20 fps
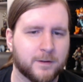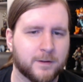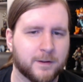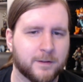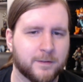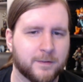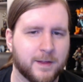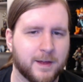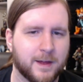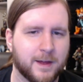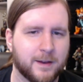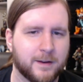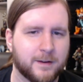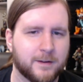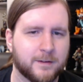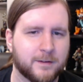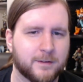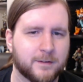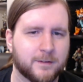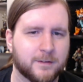And
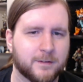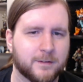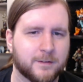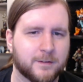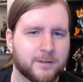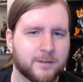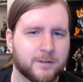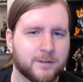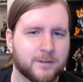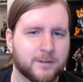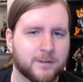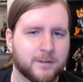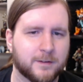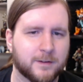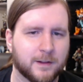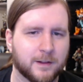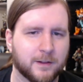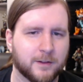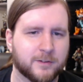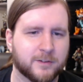then
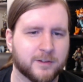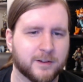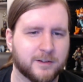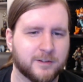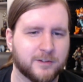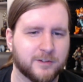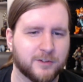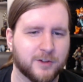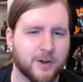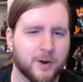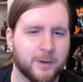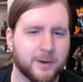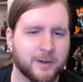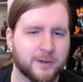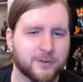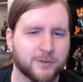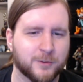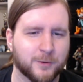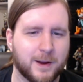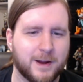it looks like she's
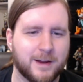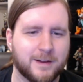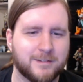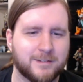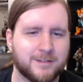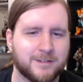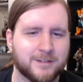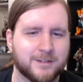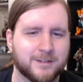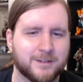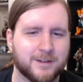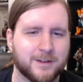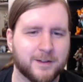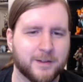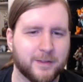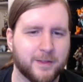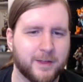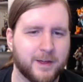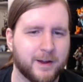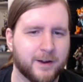going straight
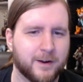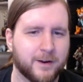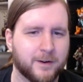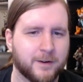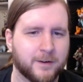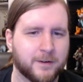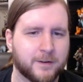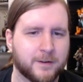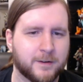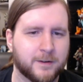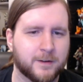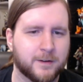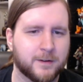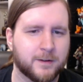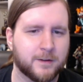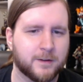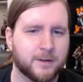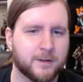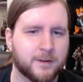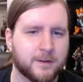there.
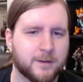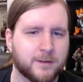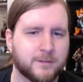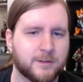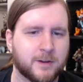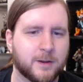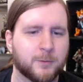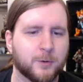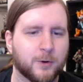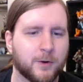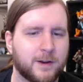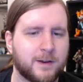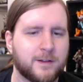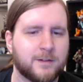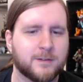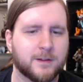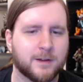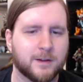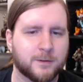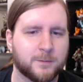Chapter
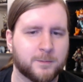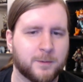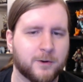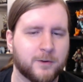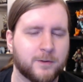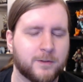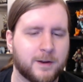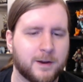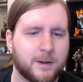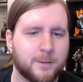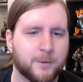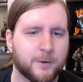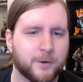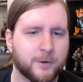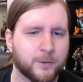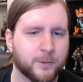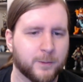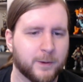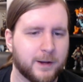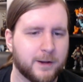86, Power of the Name,
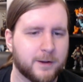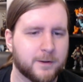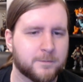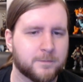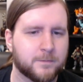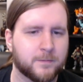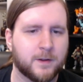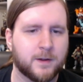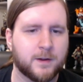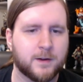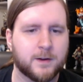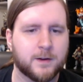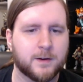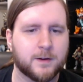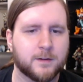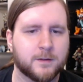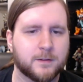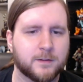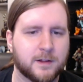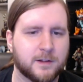Part 3.
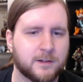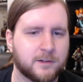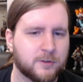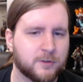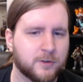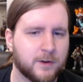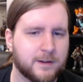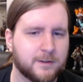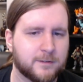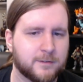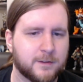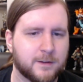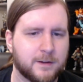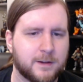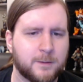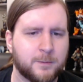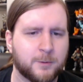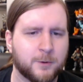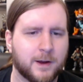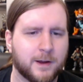That's strange. The
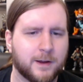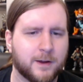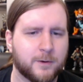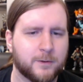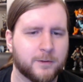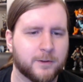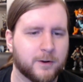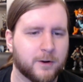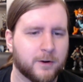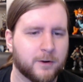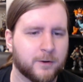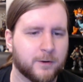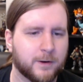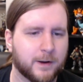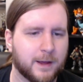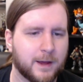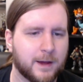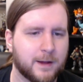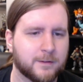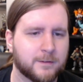deeper I go, the darker
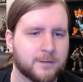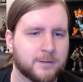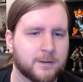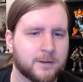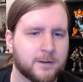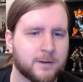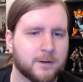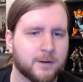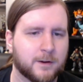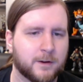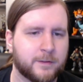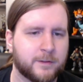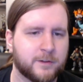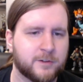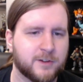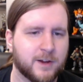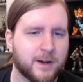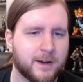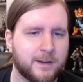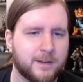it gets. All the
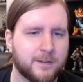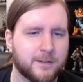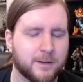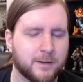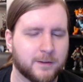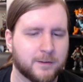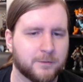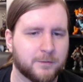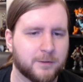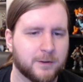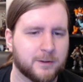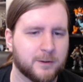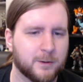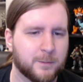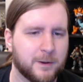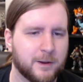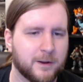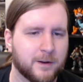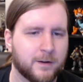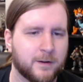shiny things have
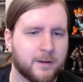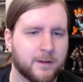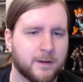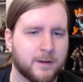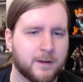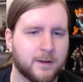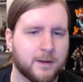disappeared.